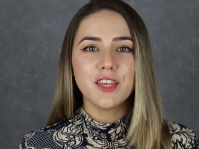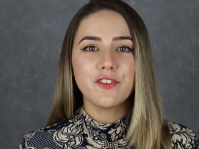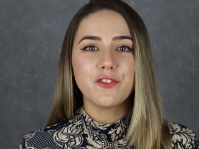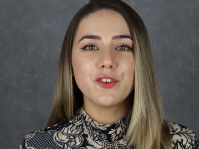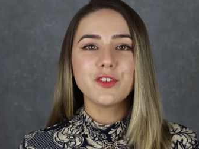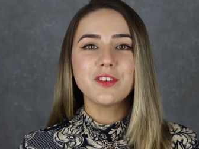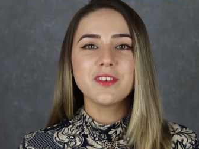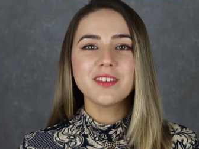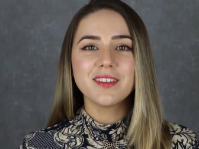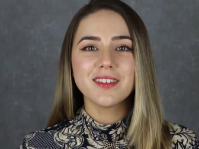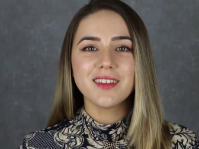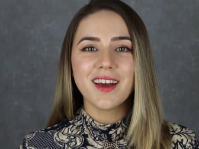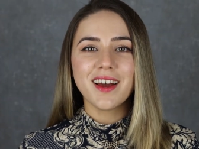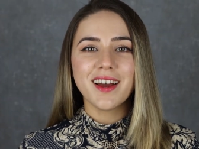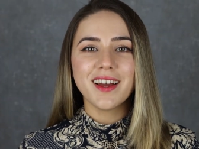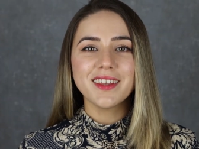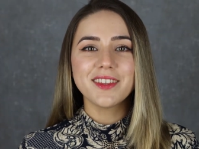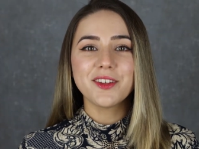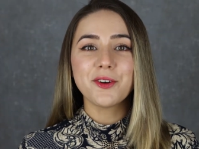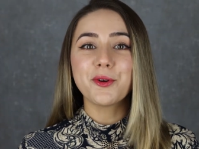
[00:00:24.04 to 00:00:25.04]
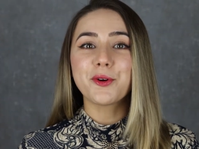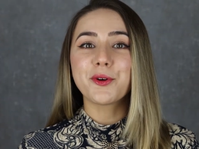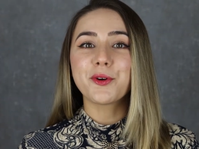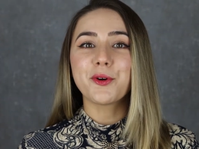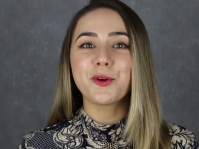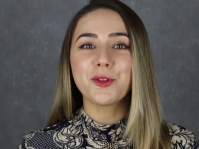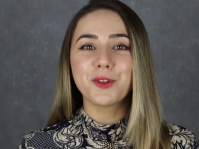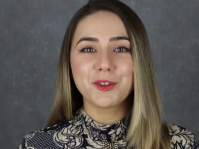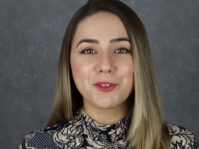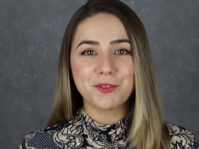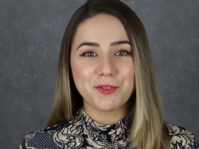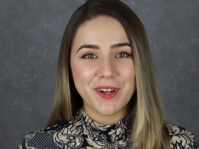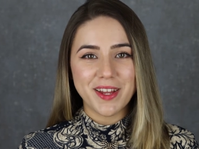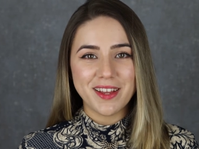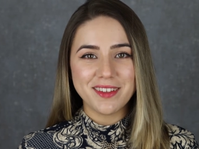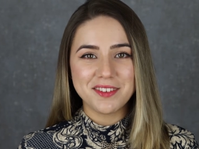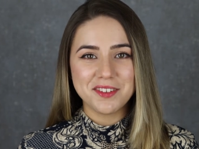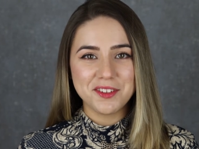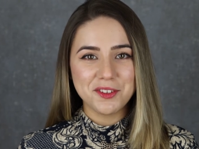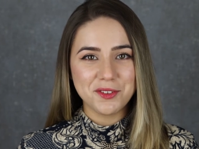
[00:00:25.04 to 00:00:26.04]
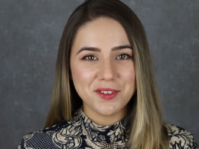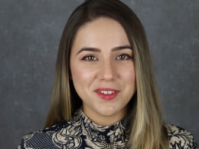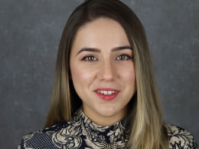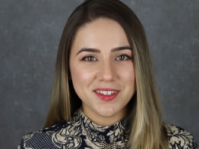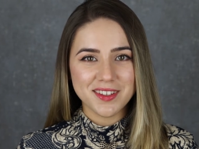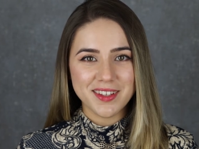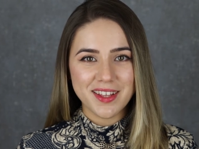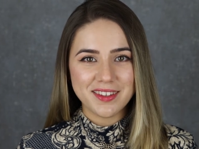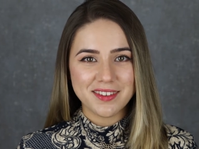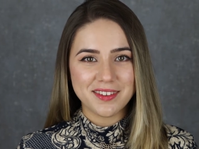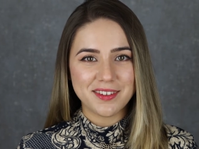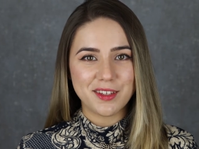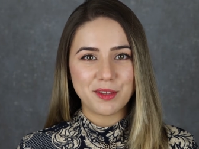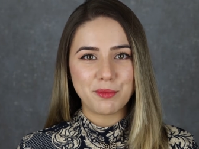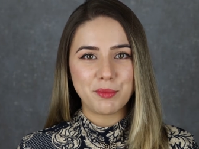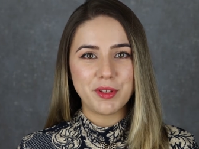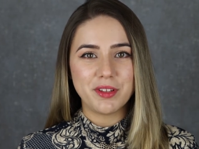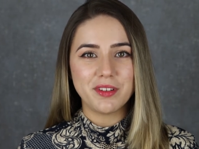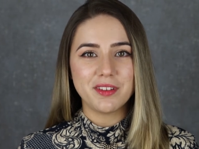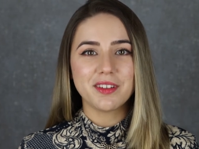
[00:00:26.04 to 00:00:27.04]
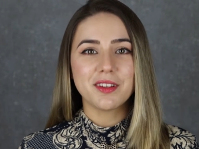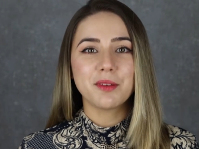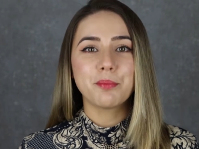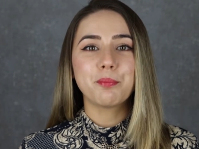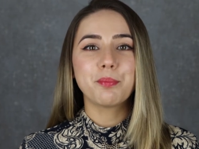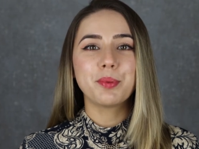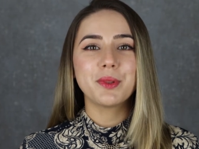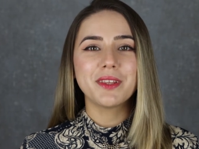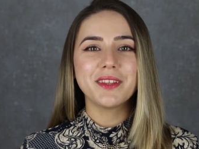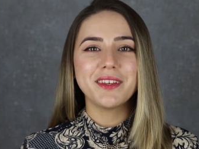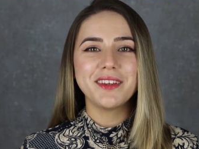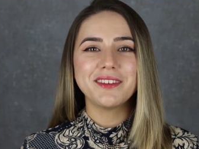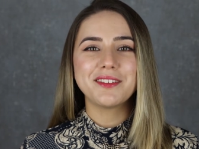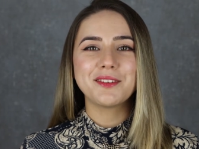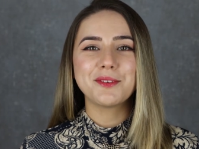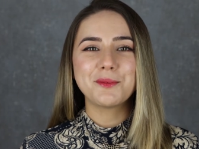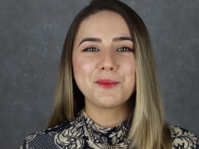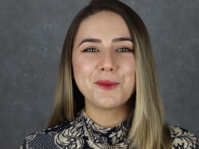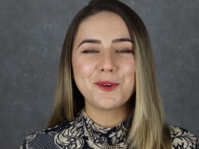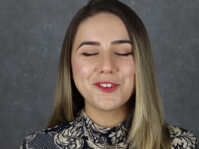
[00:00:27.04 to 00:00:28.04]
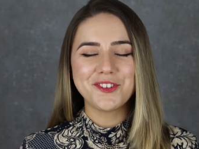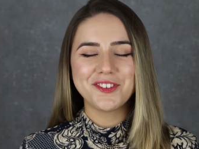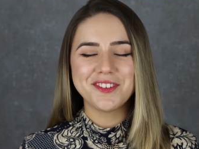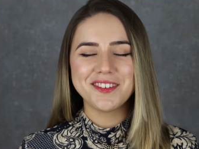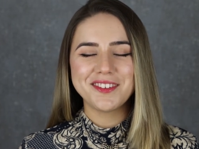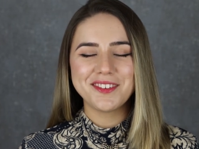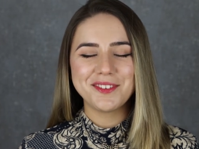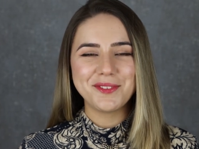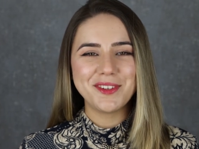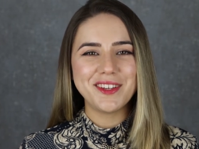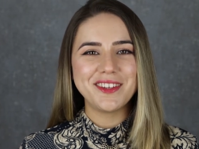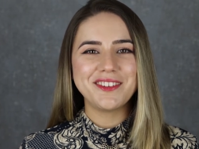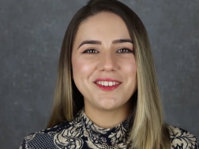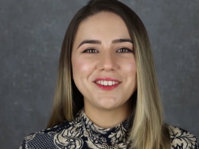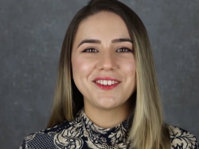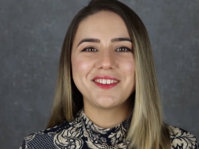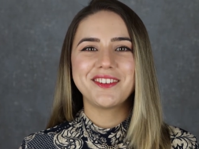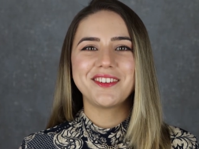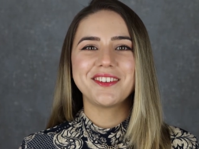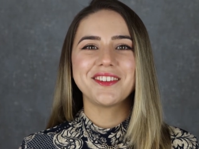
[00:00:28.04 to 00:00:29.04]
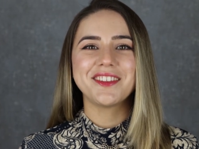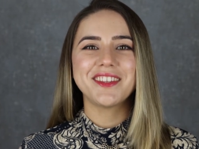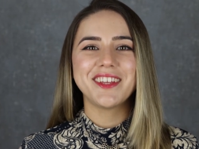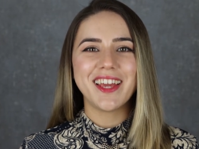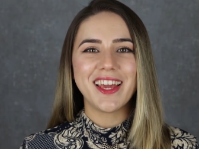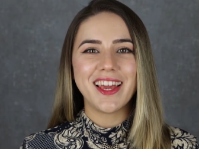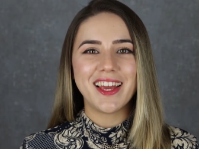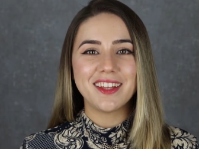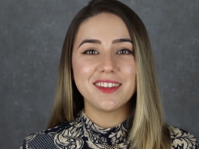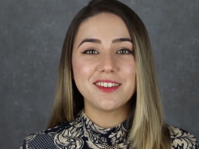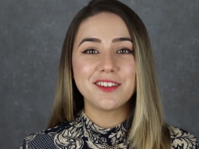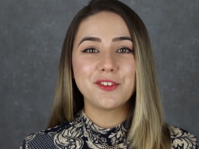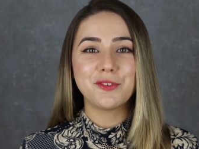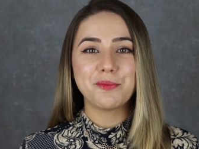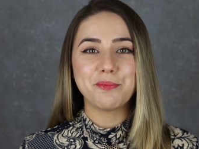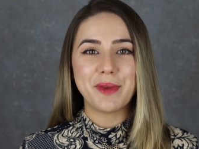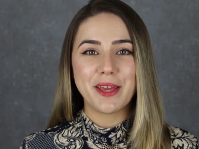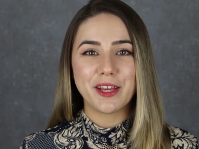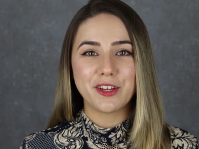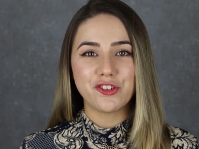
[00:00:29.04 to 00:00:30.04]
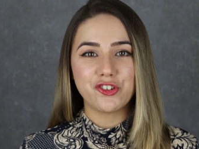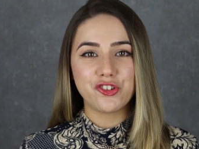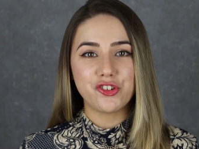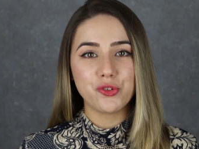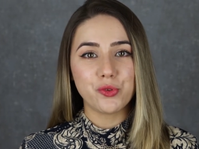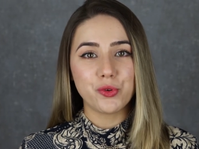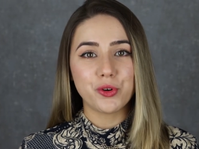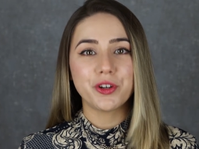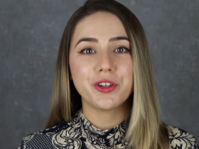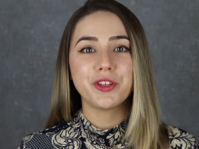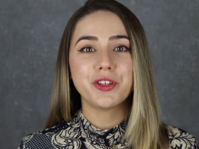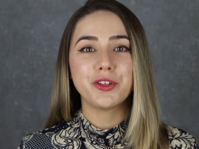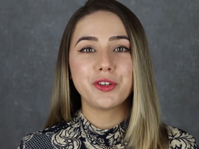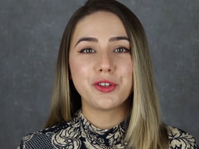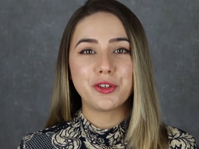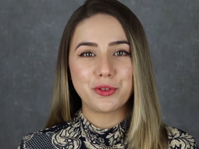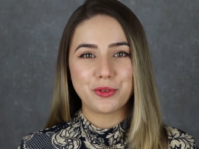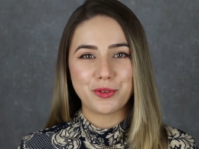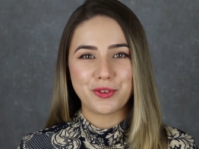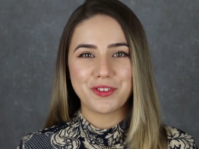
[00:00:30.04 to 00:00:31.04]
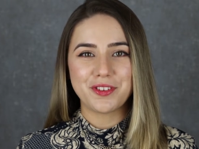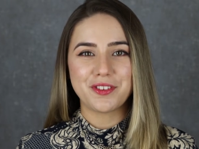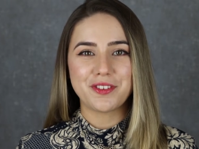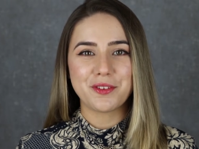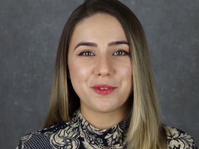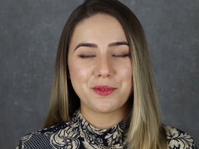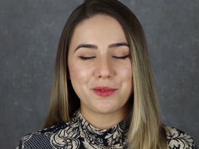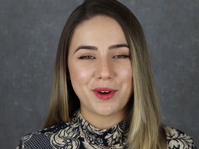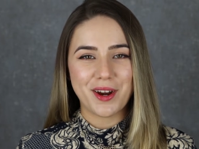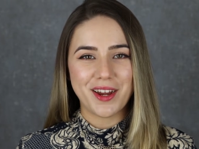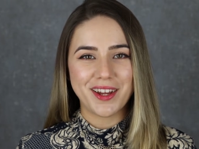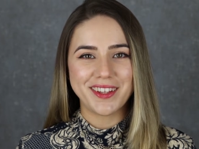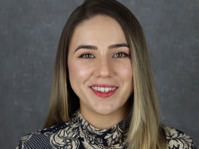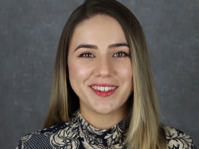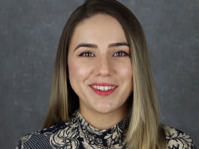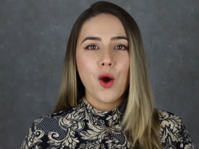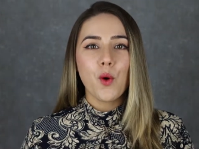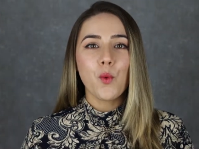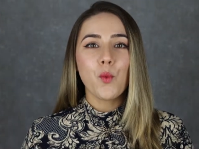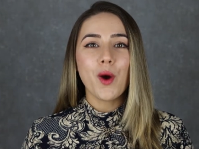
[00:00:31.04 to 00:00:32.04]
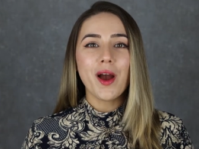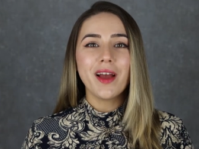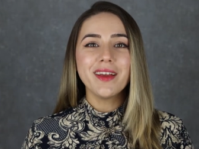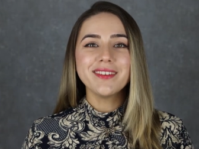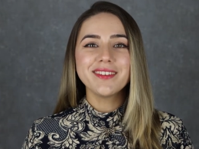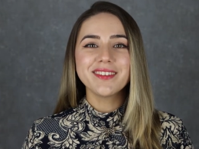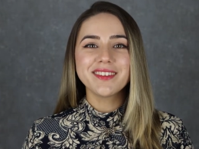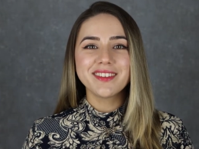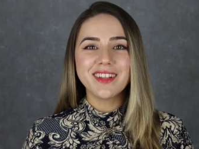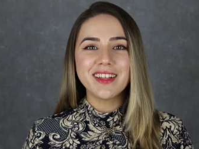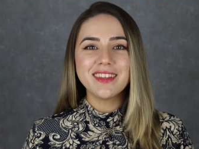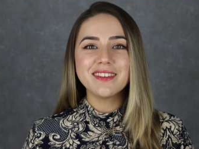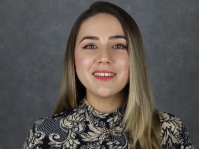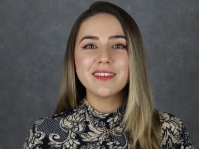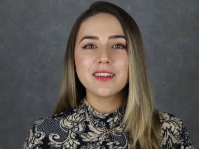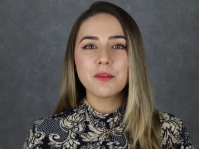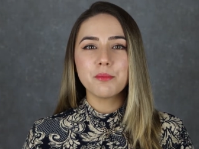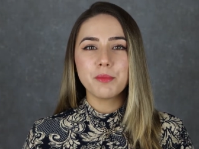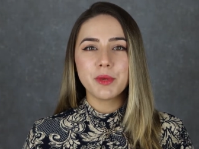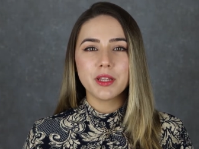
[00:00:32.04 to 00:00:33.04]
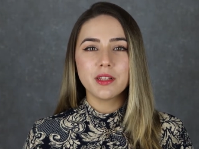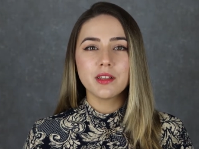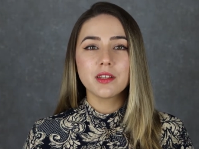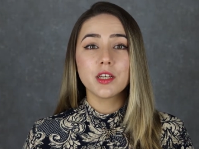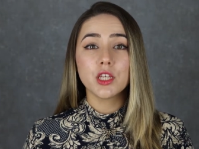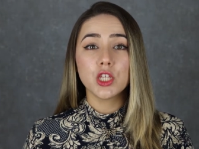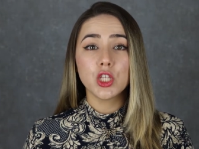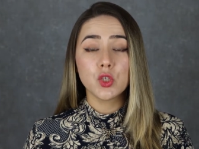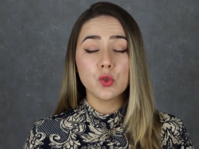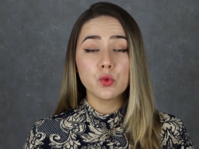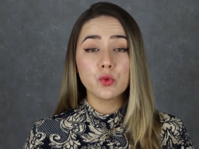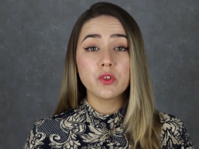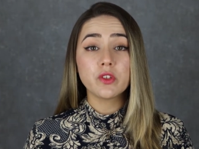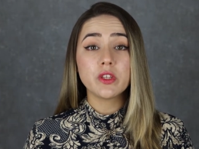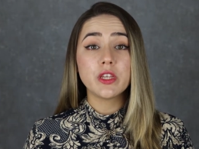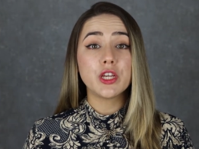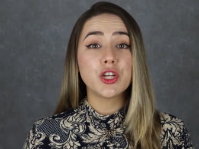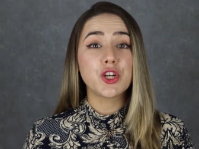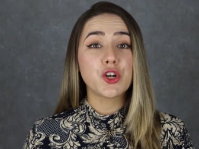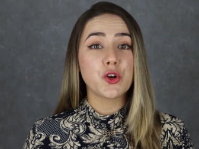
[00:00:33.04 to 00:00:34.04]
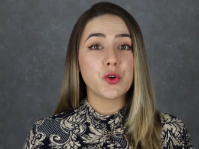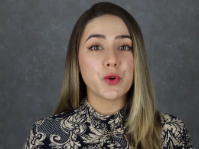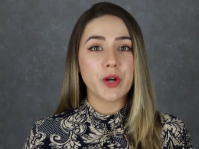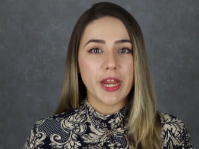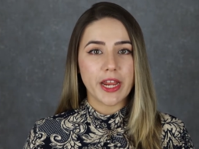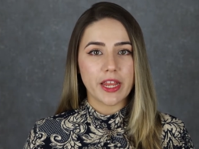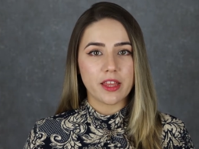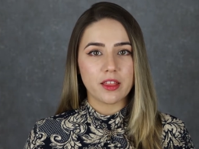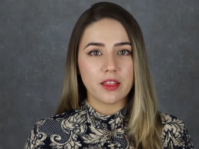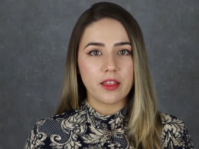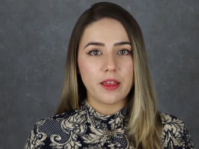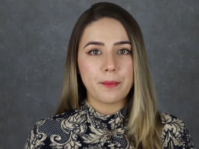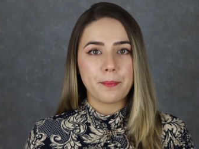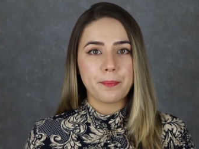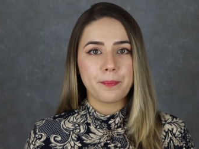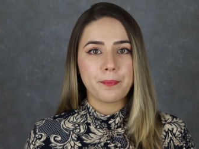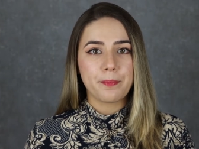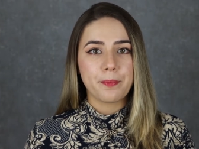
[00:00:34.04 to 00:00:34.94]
If you decide or already use cleansing milk, please watch this video till the end to make sure you use it right. Why is cleansing milk used incorrectly?